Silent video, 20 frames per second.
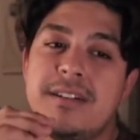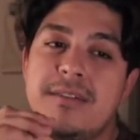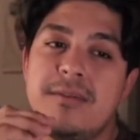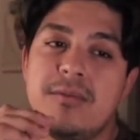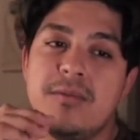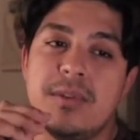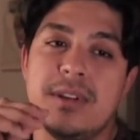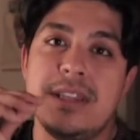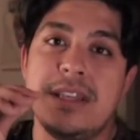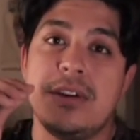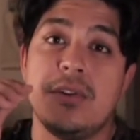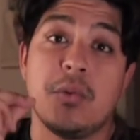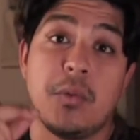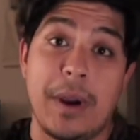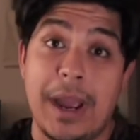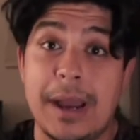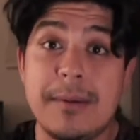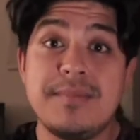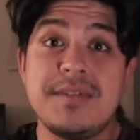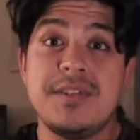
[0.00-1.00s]
really
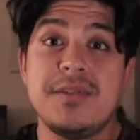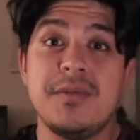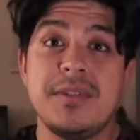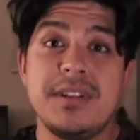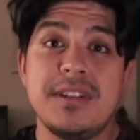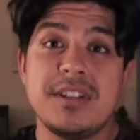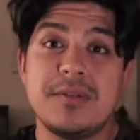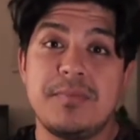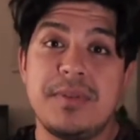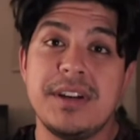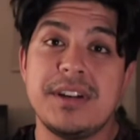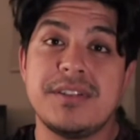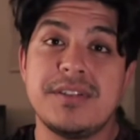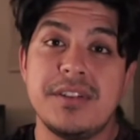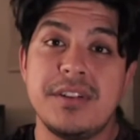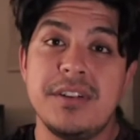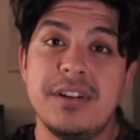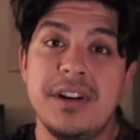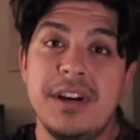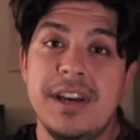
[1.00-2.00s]
grabs you in this
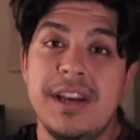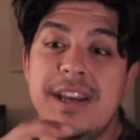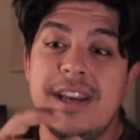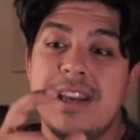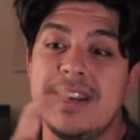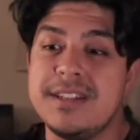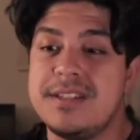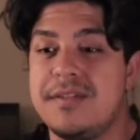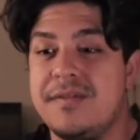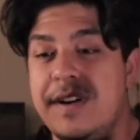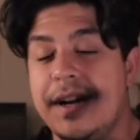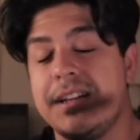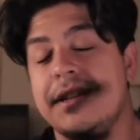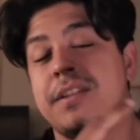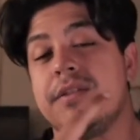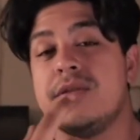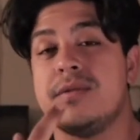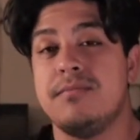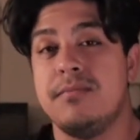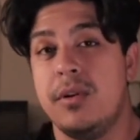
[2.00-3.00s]
picture is the fact that
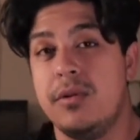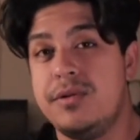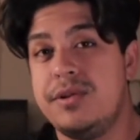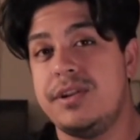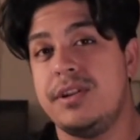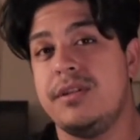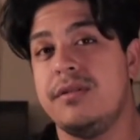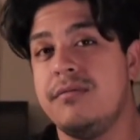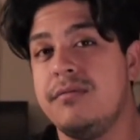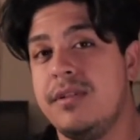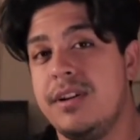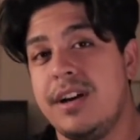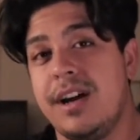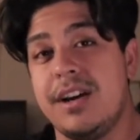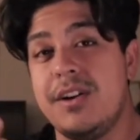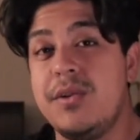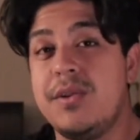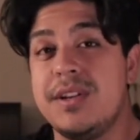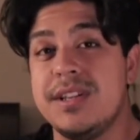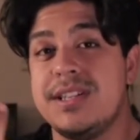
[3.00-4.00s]
there's motion.
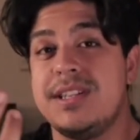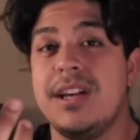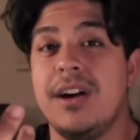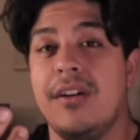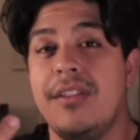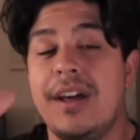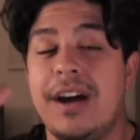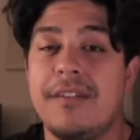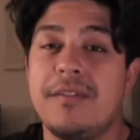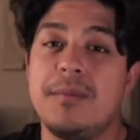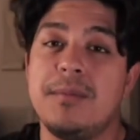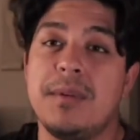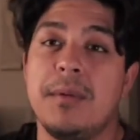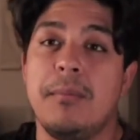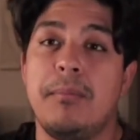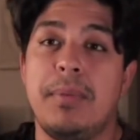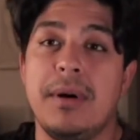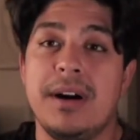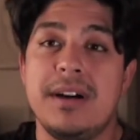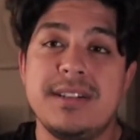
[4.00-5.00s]
And you can tell that from the
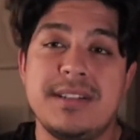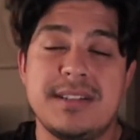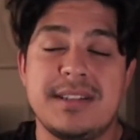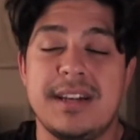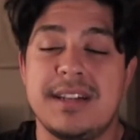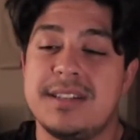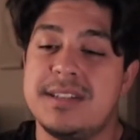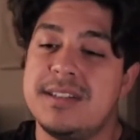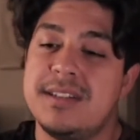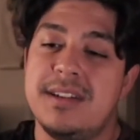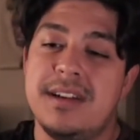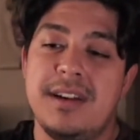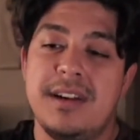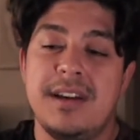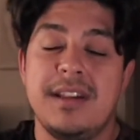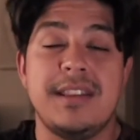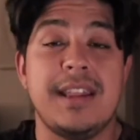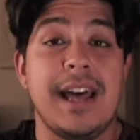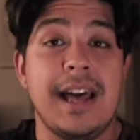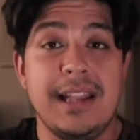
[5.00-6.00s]
bus, that's
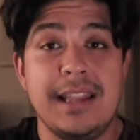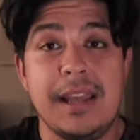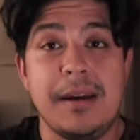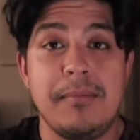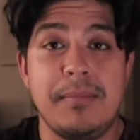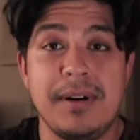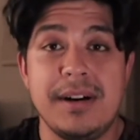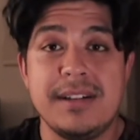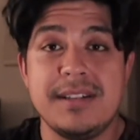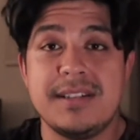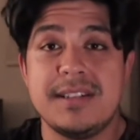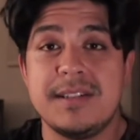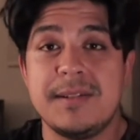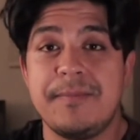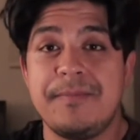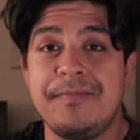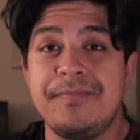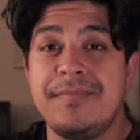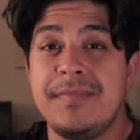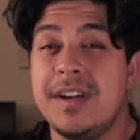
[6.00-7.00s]
the LA bus.
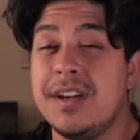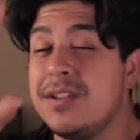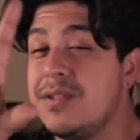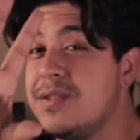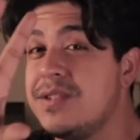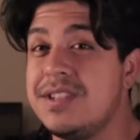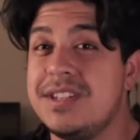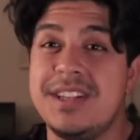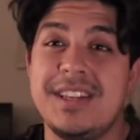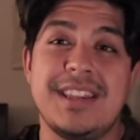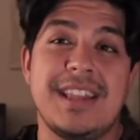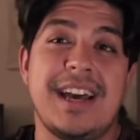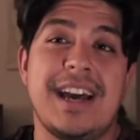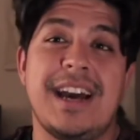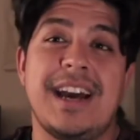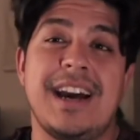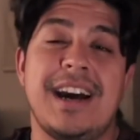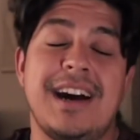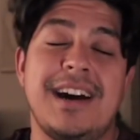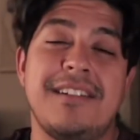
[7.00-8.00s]
You see
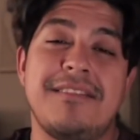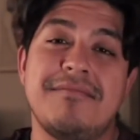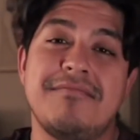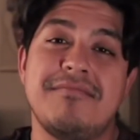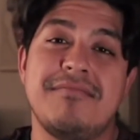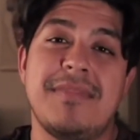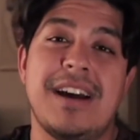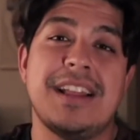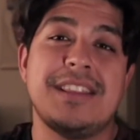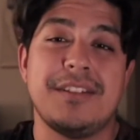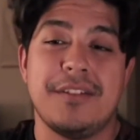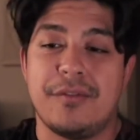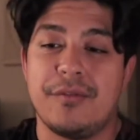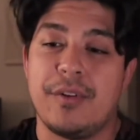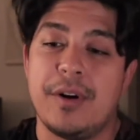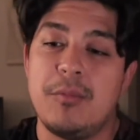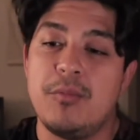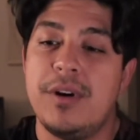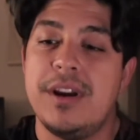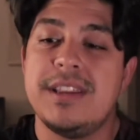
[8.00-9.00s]
that at the
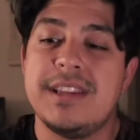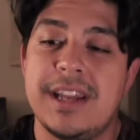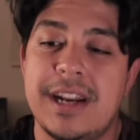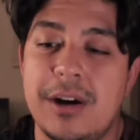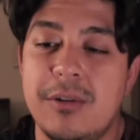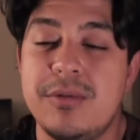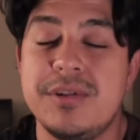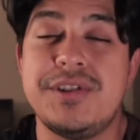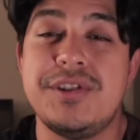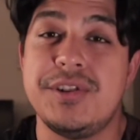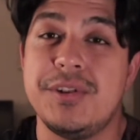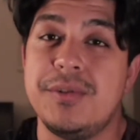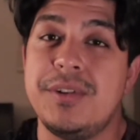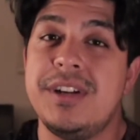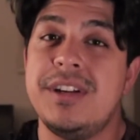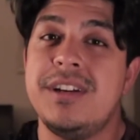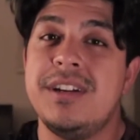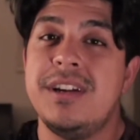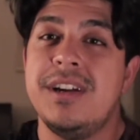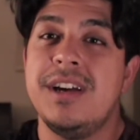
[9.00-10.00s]
frame rate that I was
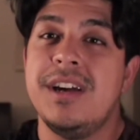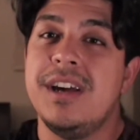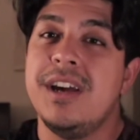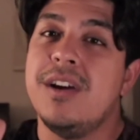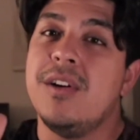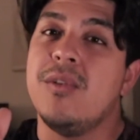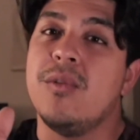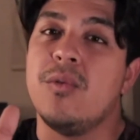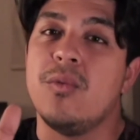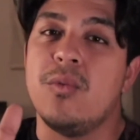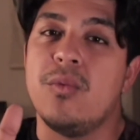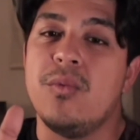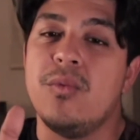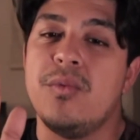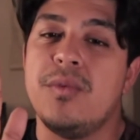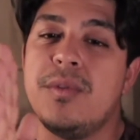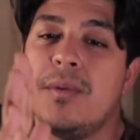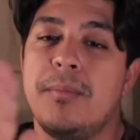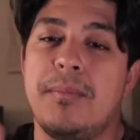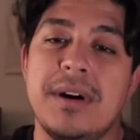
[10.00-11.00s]
shooting,
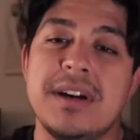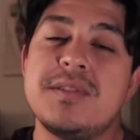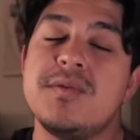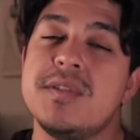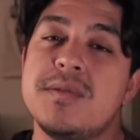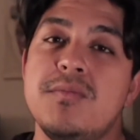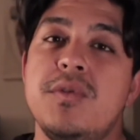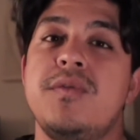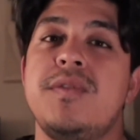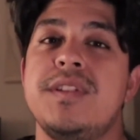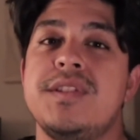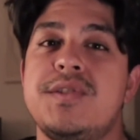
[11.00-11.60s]
the bus was moving